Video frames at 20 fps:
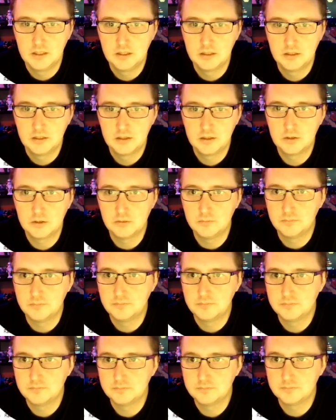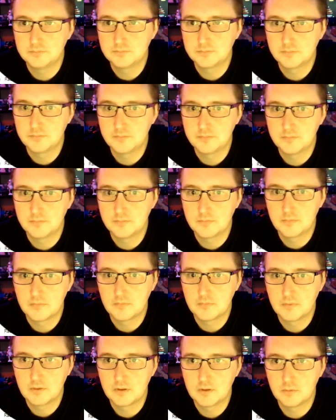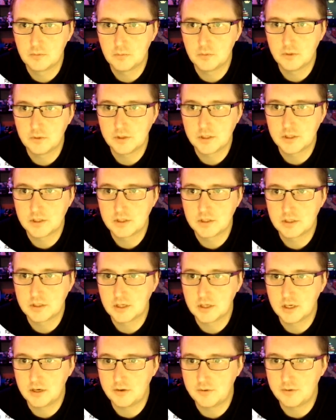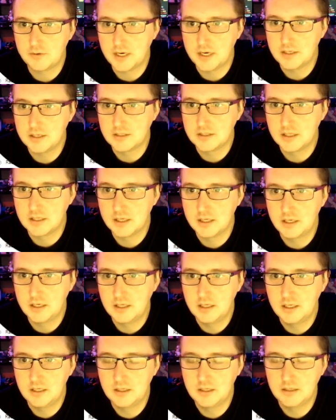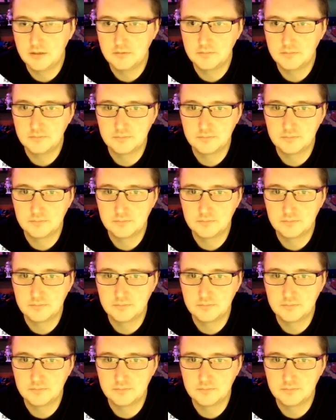Cool. We'll just arrange that again.